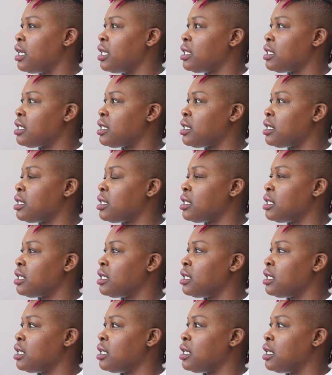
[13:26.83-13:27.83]

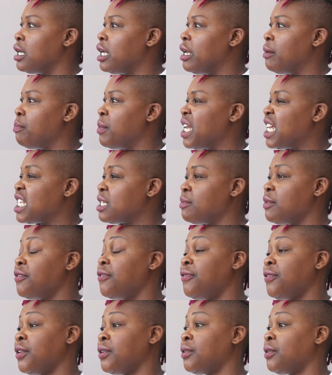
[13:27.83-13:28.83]
It
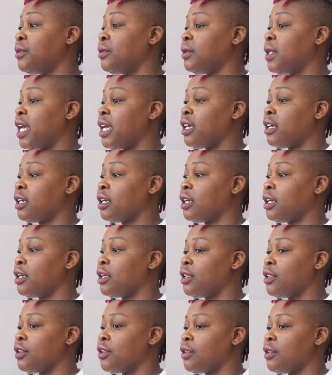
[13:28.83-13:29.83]
makes me feel like
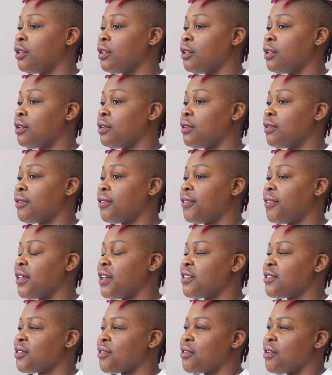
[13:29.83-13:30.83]

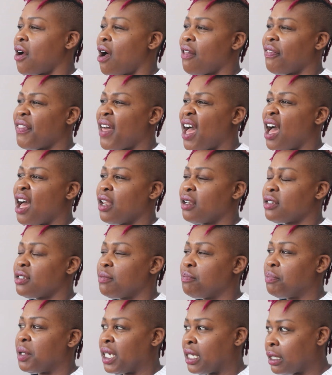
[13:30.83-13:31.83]
things are not
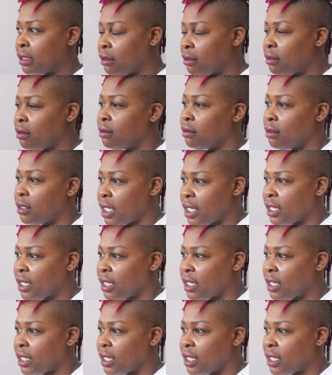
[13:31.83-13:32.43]
that big.